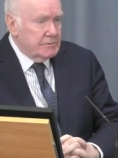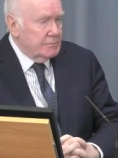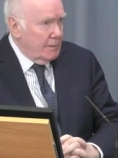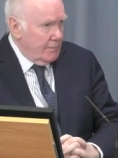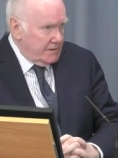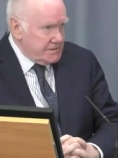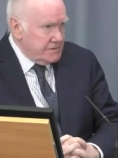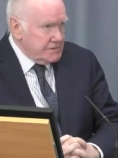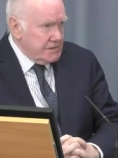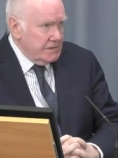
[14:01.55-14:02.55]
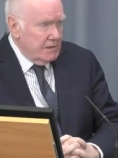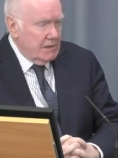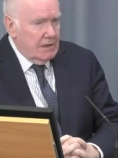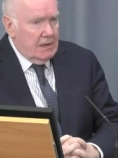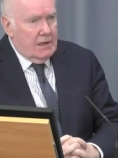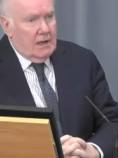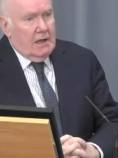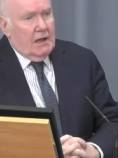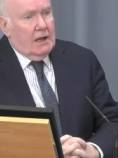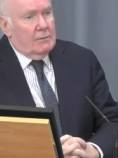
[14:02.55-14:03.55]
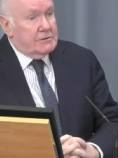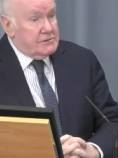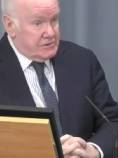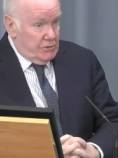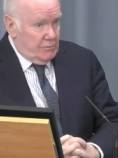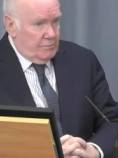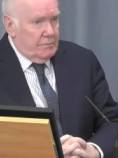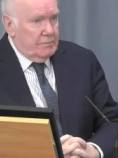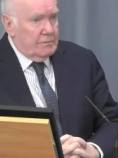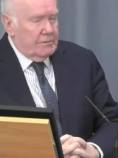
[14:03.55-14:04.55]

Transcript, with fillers: to my ministers. I would assume